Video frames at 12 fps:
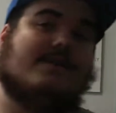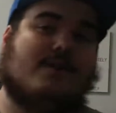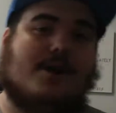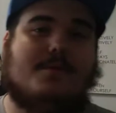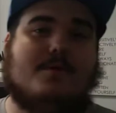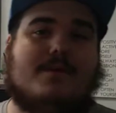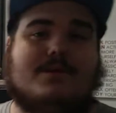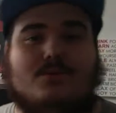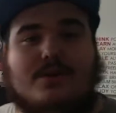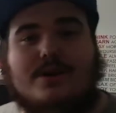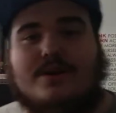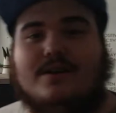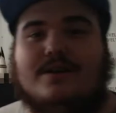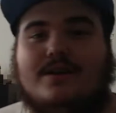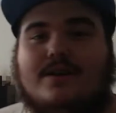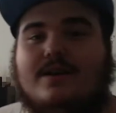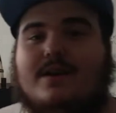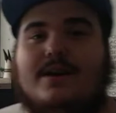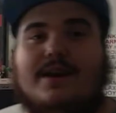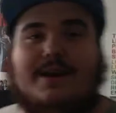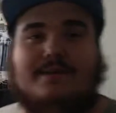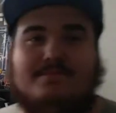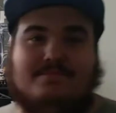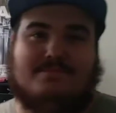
Follow me on my Twitter, and